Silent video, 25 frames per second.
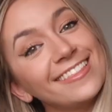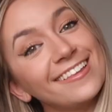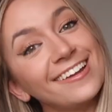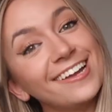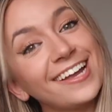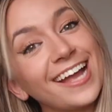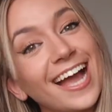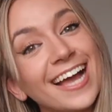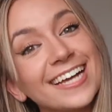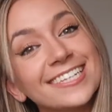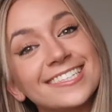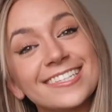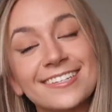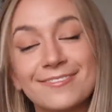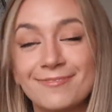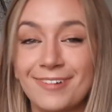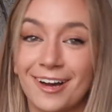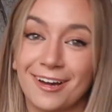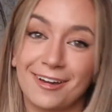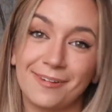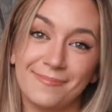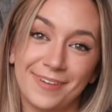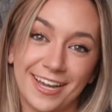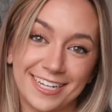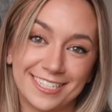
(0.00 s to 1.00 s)
Hello guys and
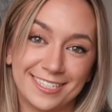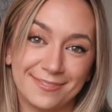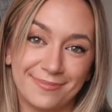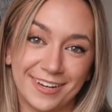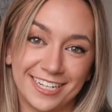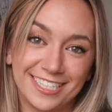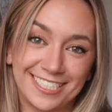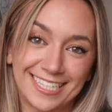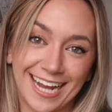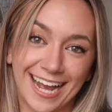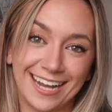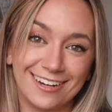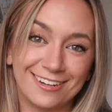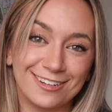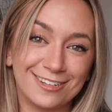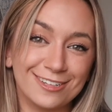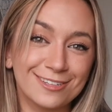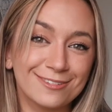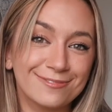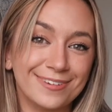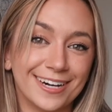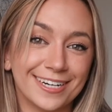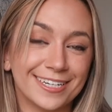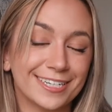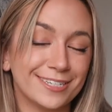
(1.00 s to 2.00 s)
welcome back to my
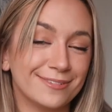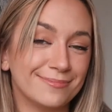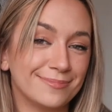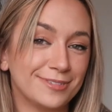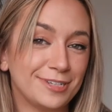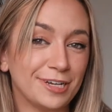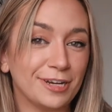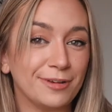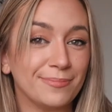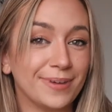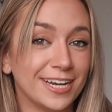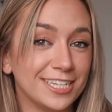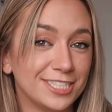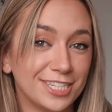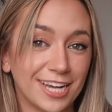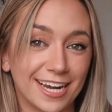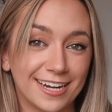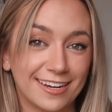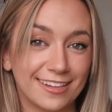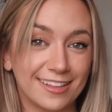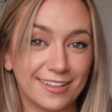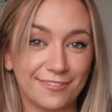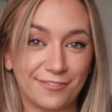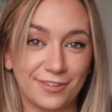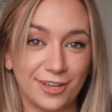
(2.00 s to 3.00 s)
channel. Welcome to my
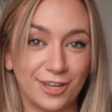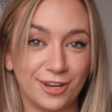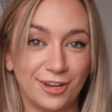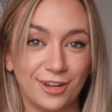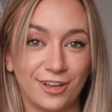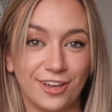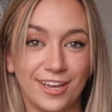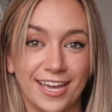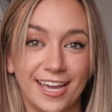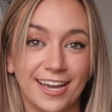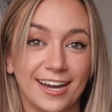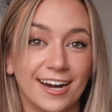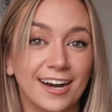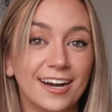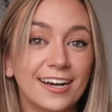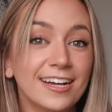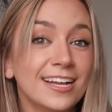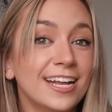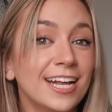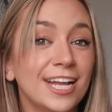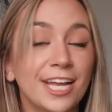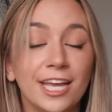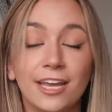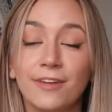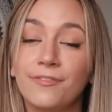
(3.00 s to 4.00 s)
channel if you're new here.
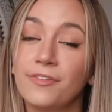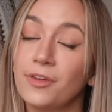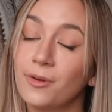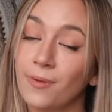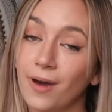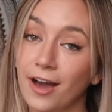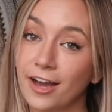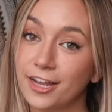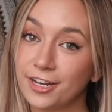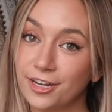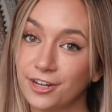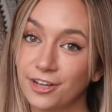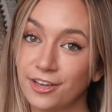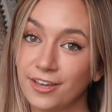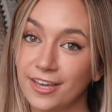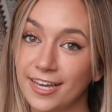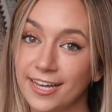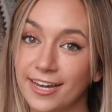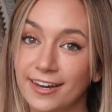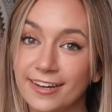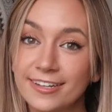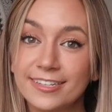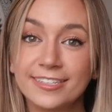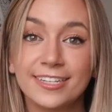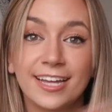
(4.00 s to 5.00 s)
If you are new
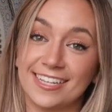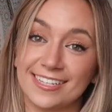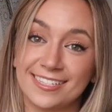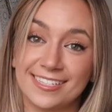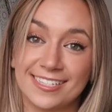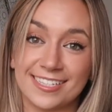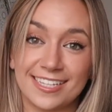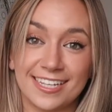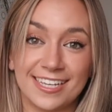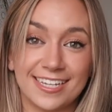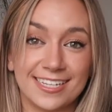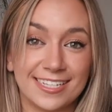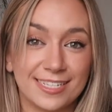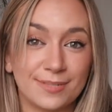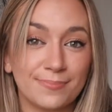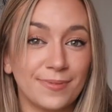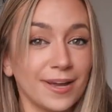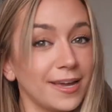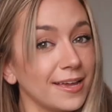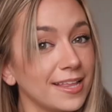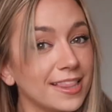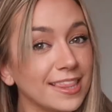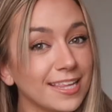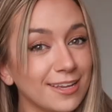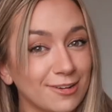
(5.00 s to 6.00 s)
here, this is
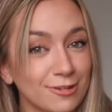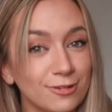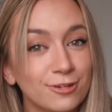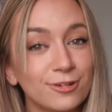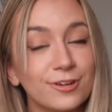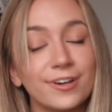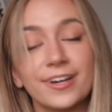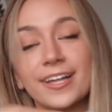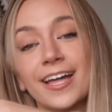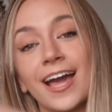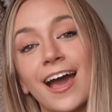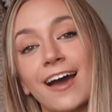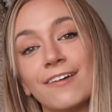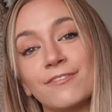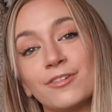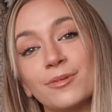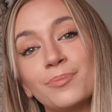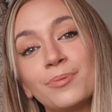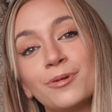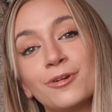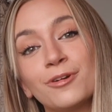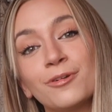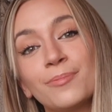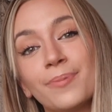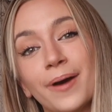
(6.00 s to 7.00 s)
my little
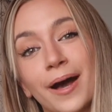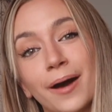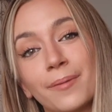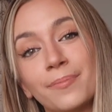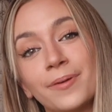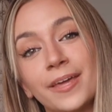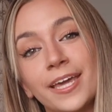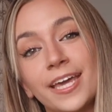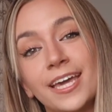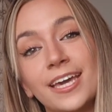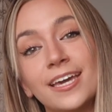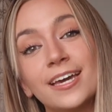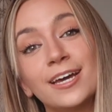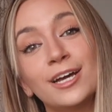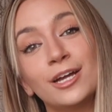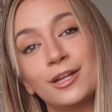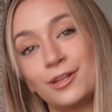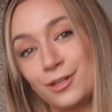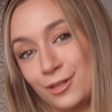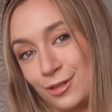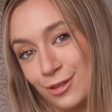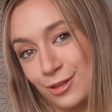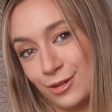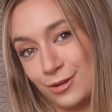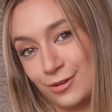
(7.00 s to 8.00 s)
Cavapoo puppy,
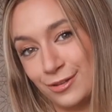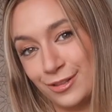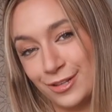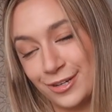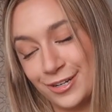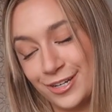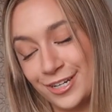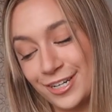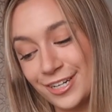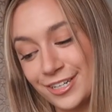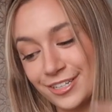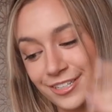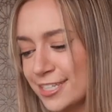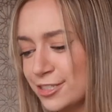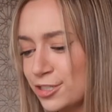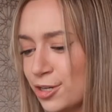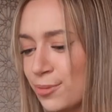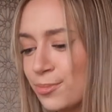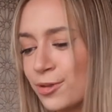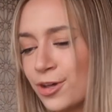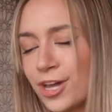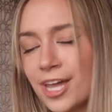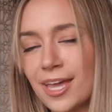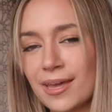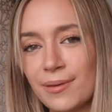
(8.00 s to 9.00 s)
Lulu. Stop
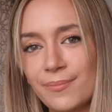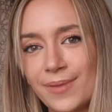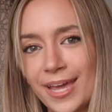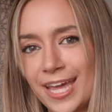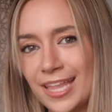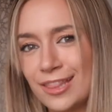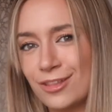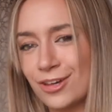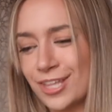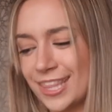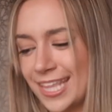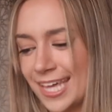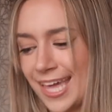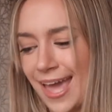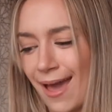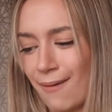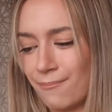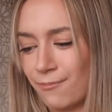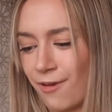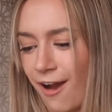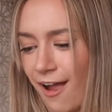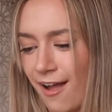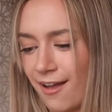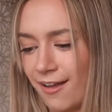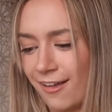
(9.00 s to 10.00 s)
looking at me, look at the
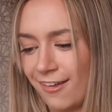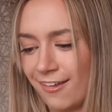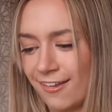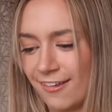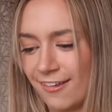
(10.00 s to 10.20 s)
camera.